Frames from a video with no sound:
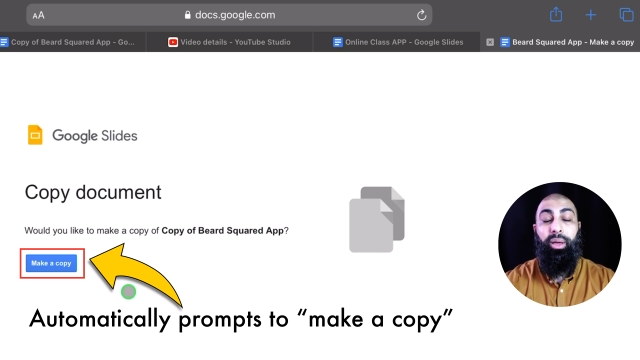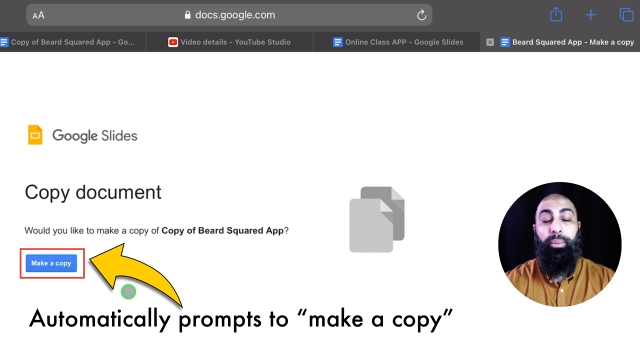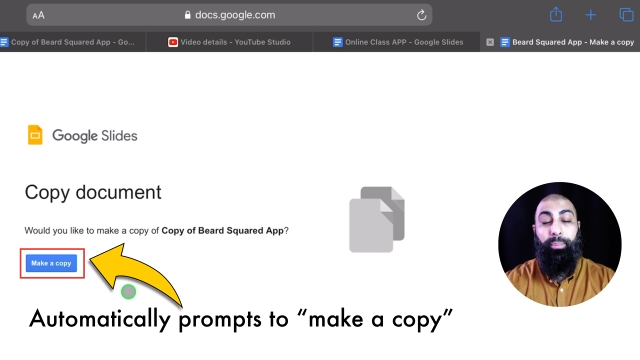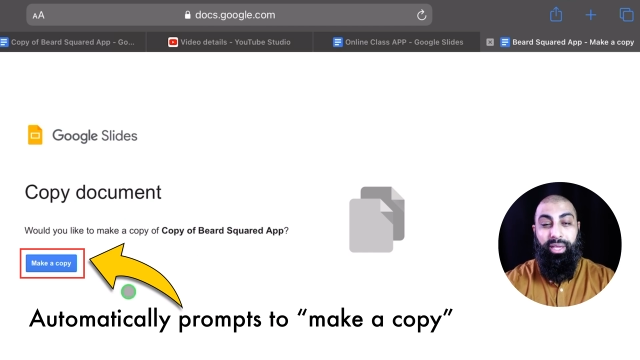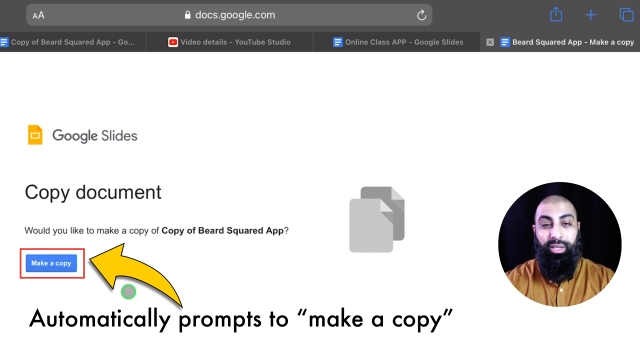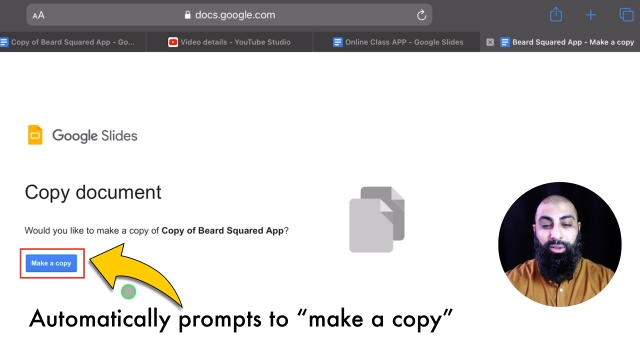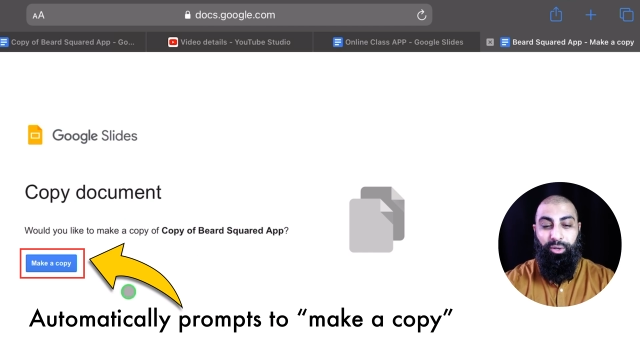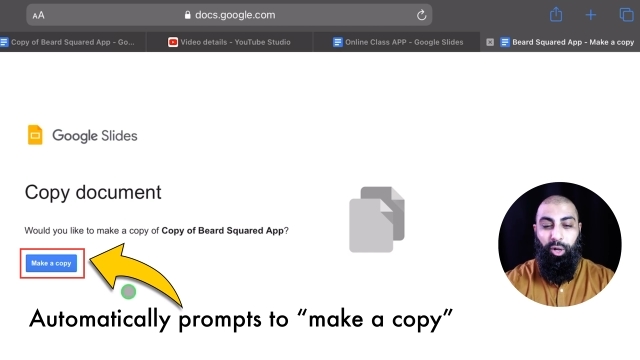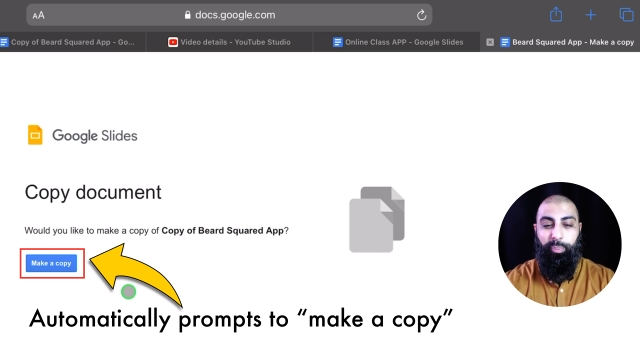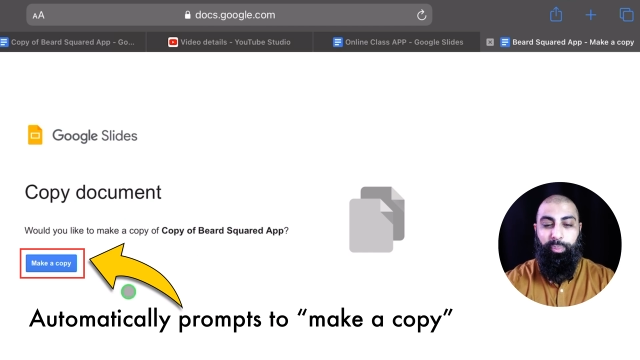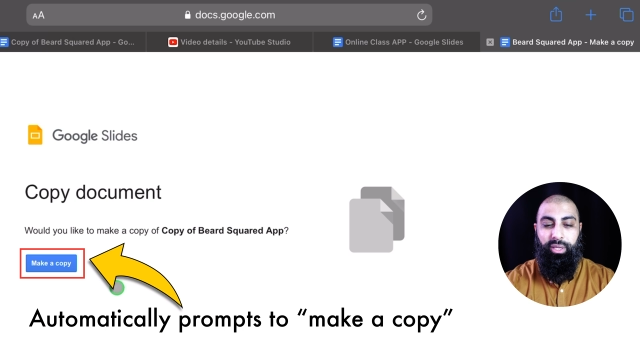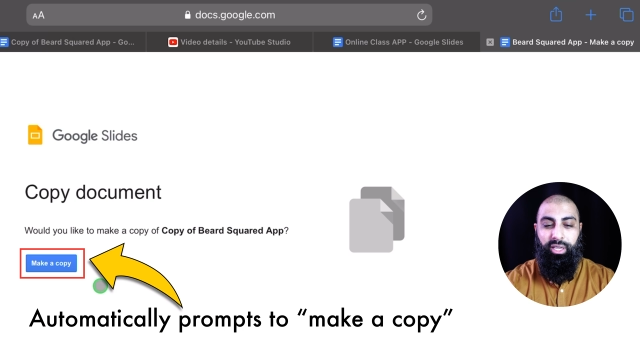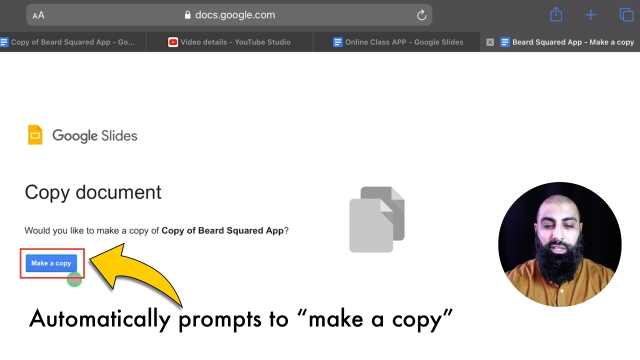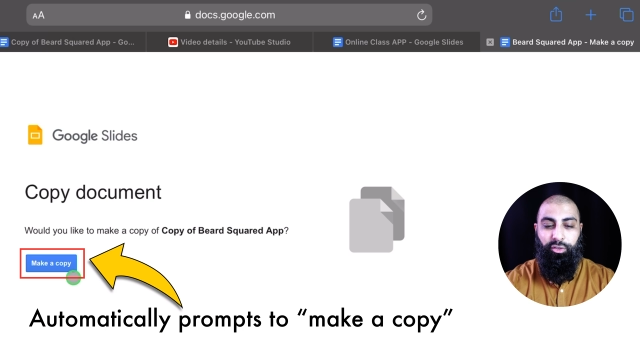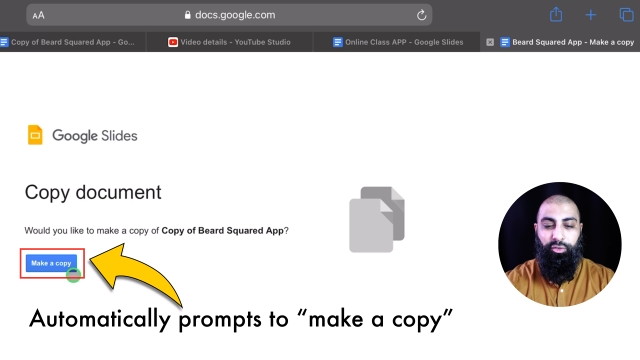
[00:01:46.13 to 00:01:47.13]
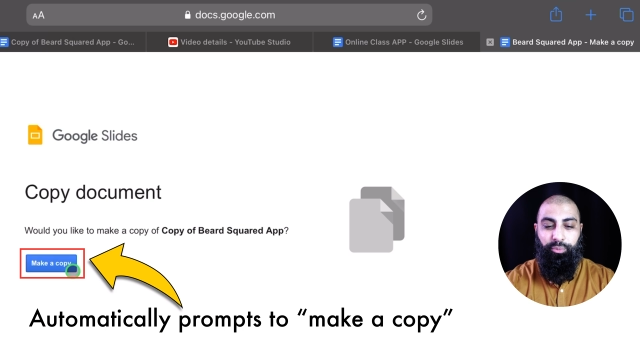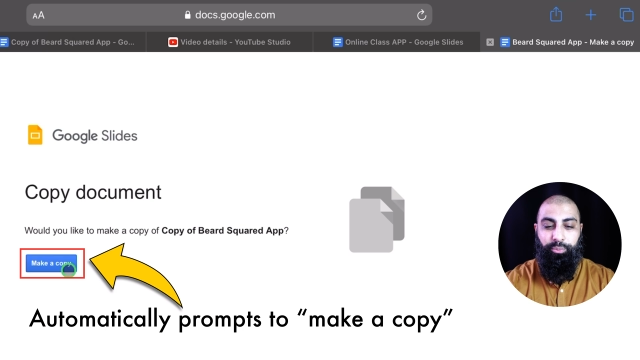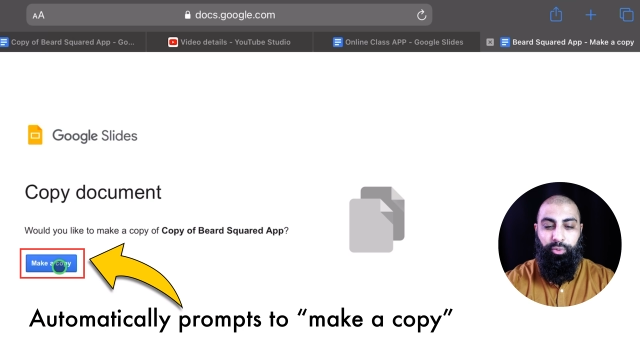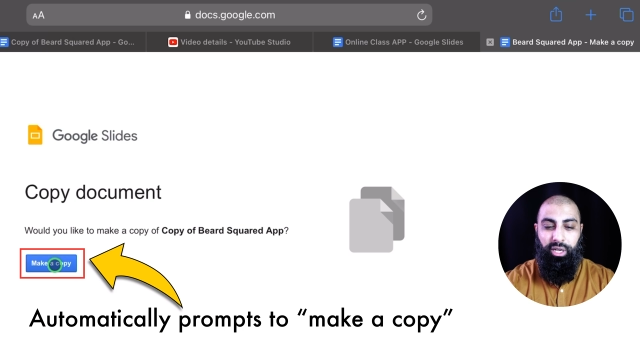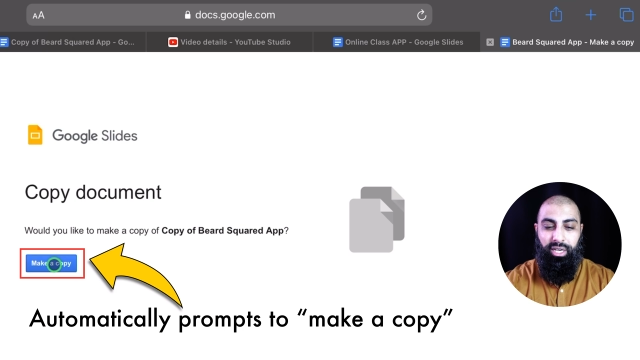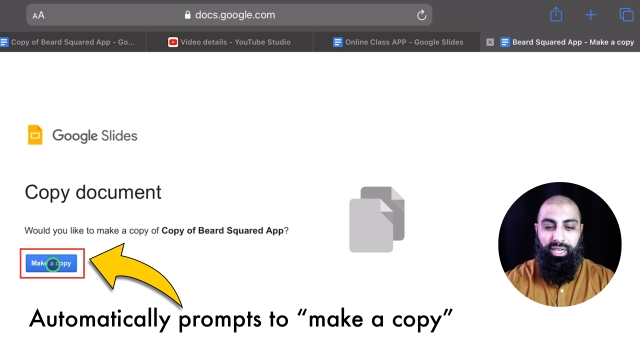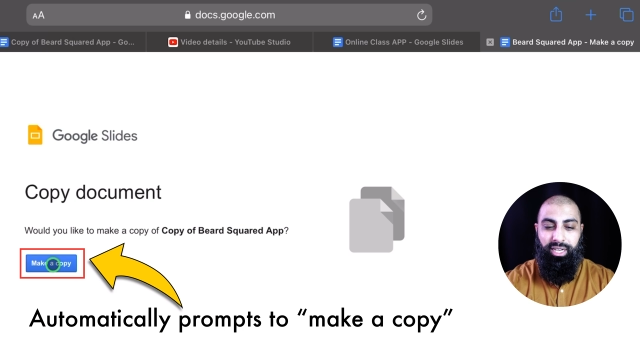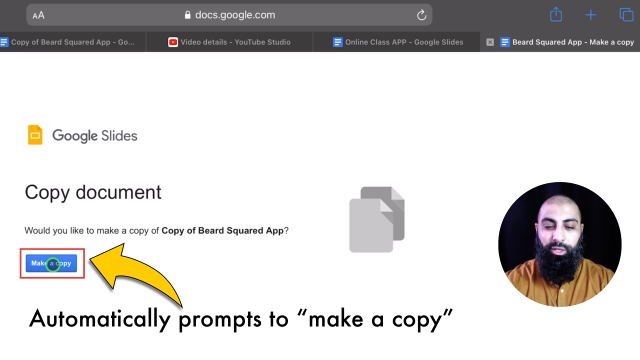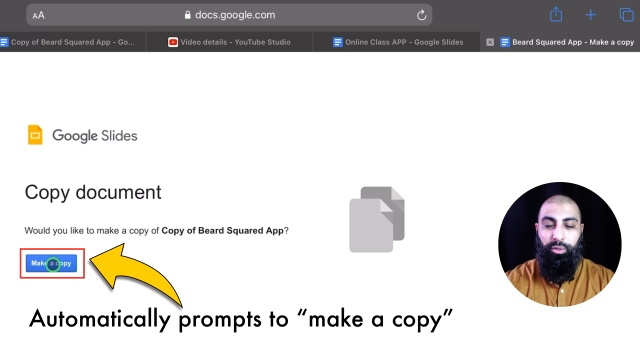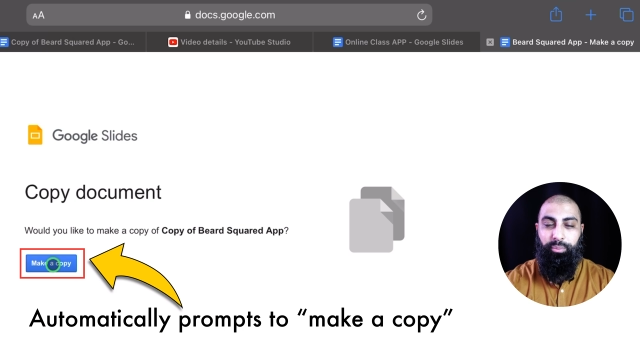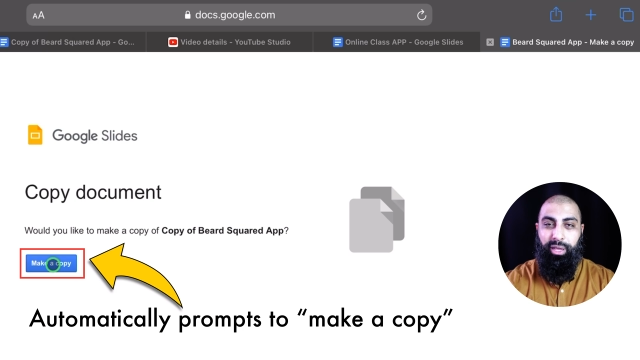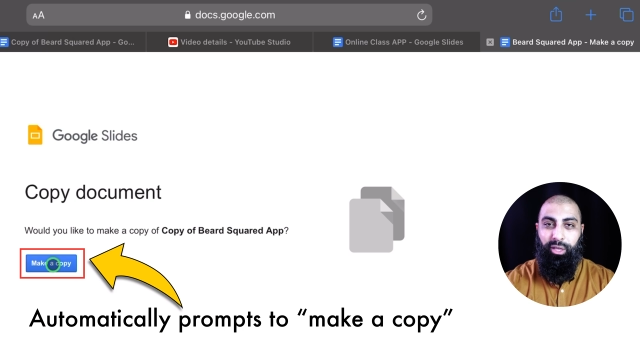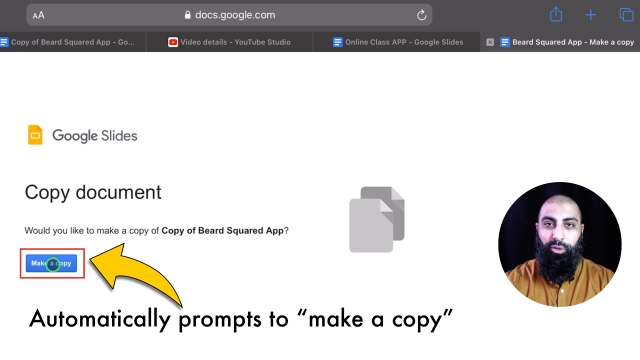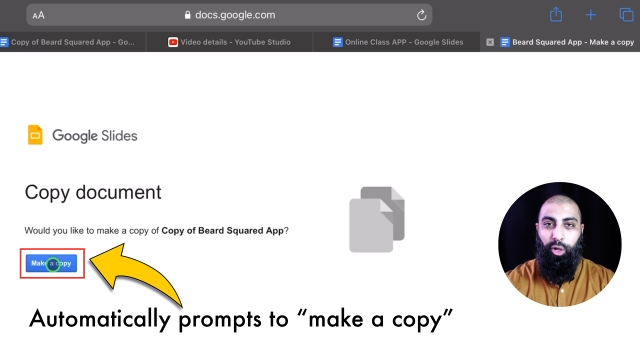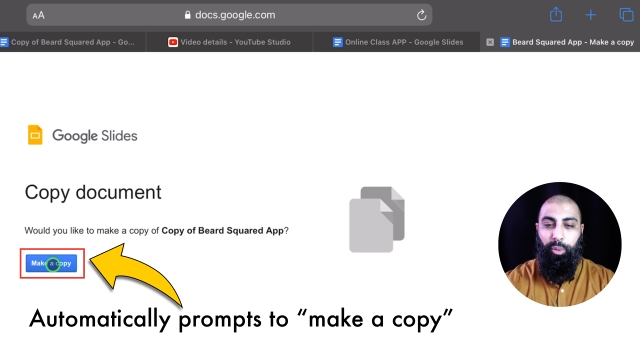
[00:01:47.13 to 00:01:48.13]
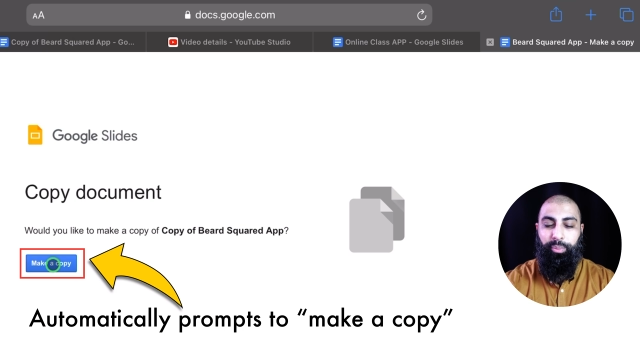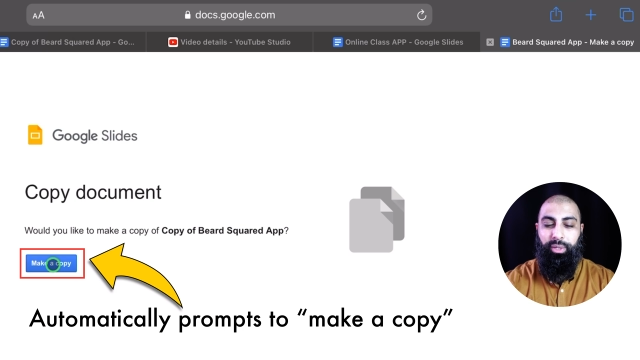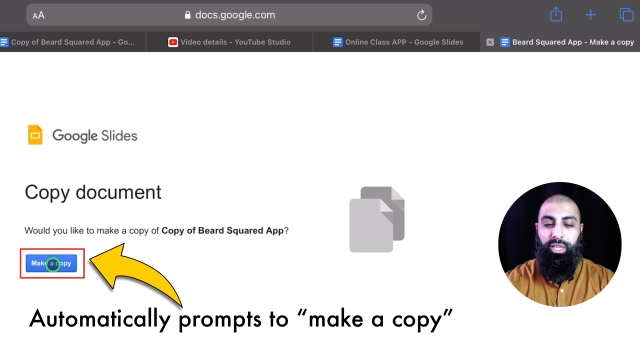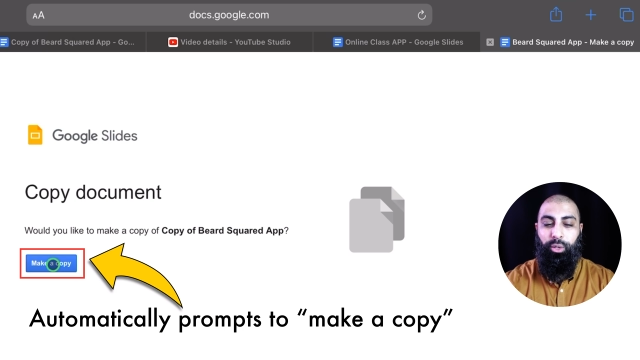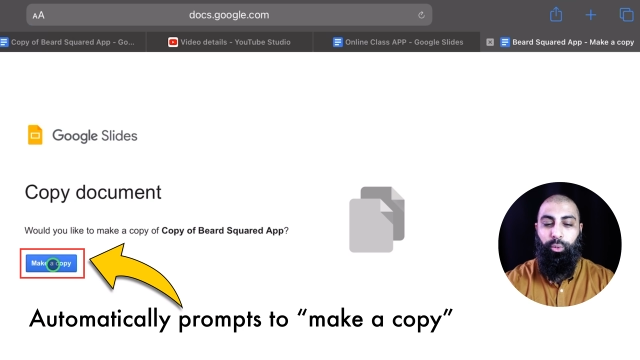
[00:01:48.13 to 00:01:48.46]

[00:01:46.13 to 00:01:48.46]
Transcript: Make a copy, and you click on make a copy,